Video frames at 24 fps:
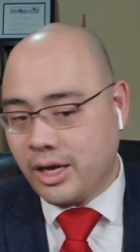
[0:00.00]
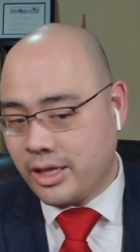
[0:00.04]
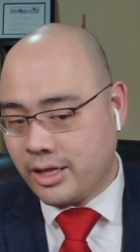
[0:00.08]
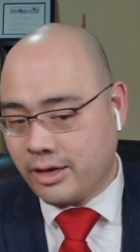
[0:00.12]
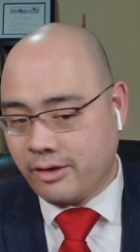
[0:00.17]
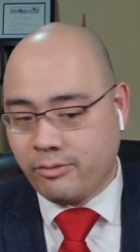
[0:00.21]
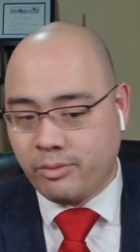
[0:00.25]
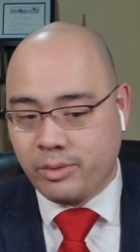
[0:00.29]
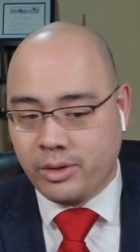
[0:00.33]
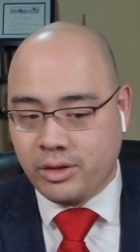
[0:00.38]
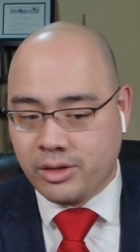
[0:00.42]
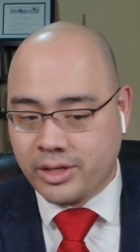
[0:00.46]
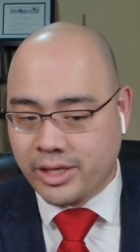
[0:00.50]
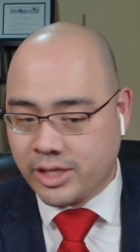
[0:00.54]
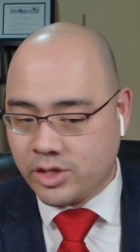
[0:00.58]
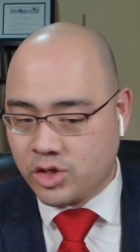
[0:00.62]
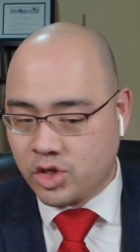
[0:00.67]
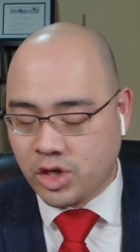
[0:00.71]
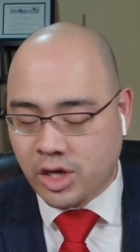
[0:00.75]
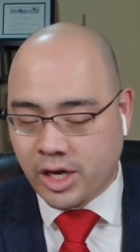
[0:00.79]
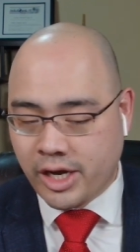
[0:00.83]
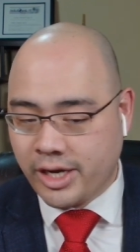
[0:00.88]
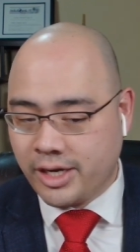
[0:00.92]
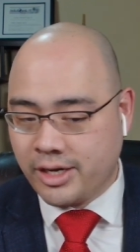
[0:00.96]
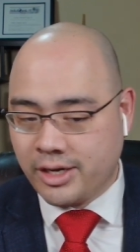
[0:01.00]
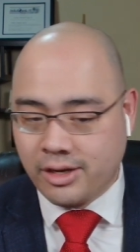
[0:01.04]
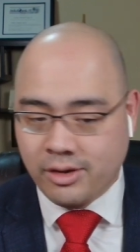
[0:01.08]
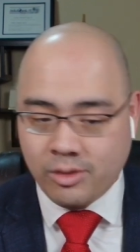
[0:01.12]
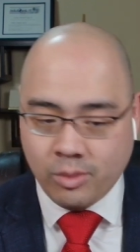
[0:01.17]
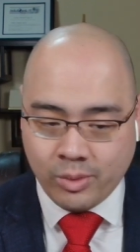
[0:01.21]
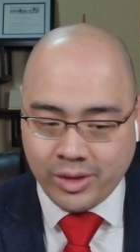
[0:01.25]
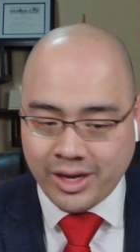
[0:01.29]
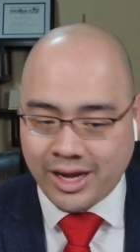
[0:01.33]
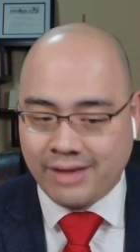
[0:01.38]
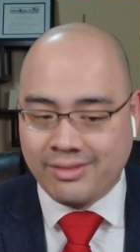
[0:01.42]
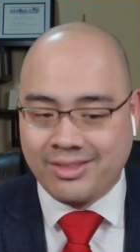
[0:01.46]
And then if we look at
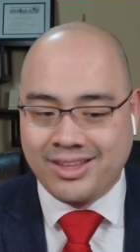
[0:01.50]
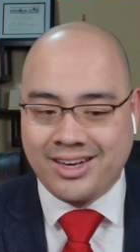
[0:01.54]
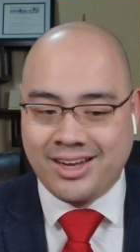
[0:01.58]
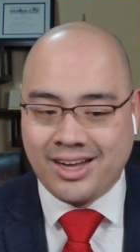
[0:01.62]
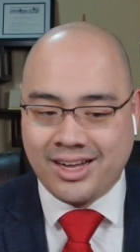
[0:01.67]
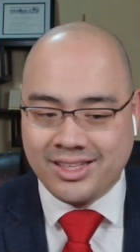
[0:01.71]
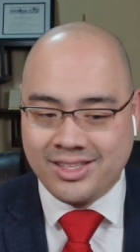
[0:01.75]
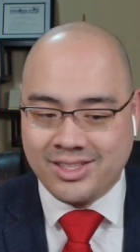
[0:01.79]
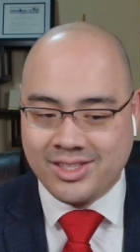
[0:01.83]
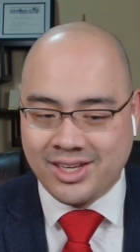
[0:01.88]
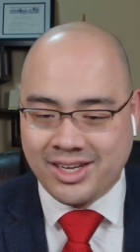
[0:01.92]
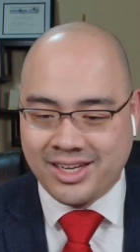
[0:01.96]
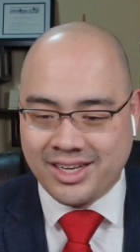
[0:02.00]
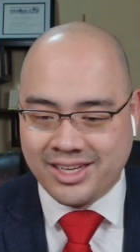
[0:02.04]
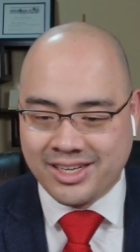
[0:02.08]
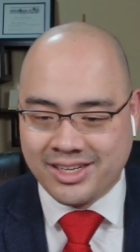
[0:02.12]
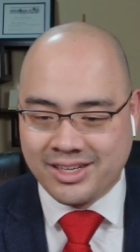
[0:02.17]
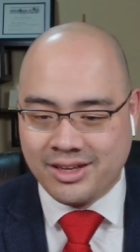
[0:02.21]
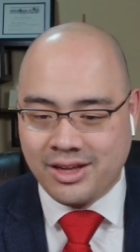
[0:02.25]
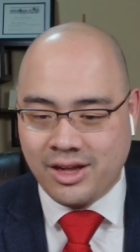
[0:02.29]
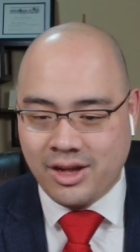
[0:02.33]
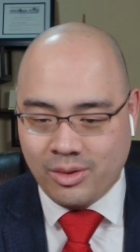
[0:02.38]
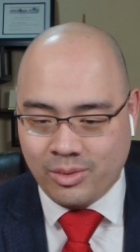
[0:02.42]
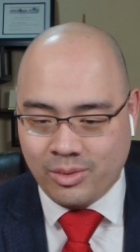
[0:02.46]
China, we have the Nanjing